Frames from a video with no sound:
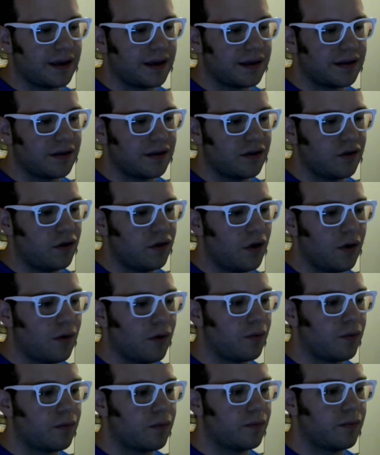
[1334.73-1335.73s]

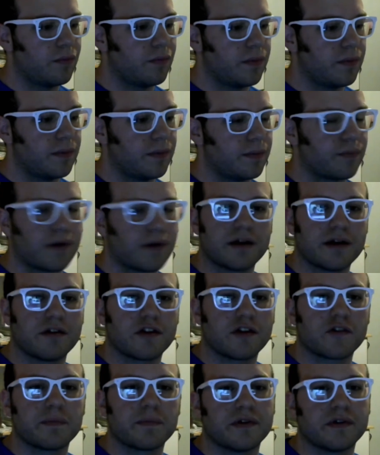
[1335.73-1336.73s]
no prior
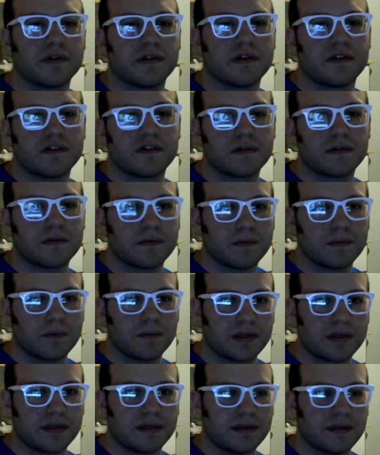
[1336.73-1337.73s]
experience
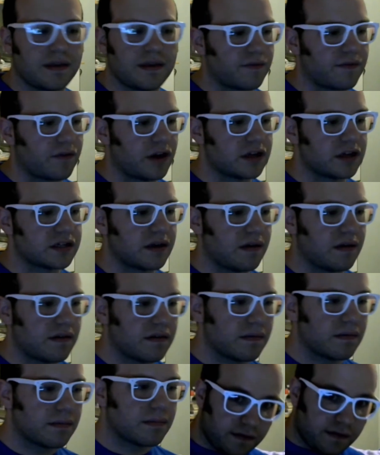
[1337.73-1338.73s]
with this
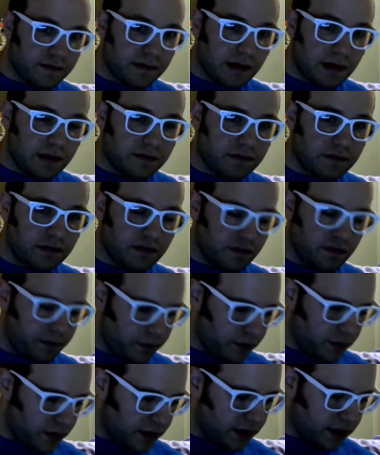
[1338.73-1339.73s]
franchise. As for this
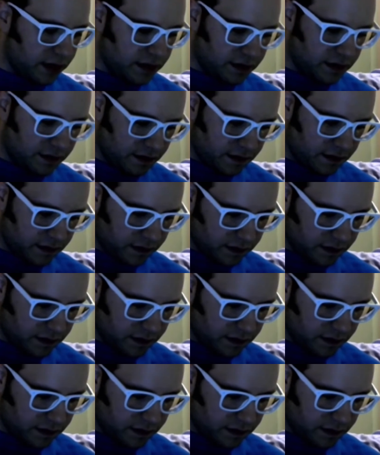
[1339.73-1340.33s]
book, it's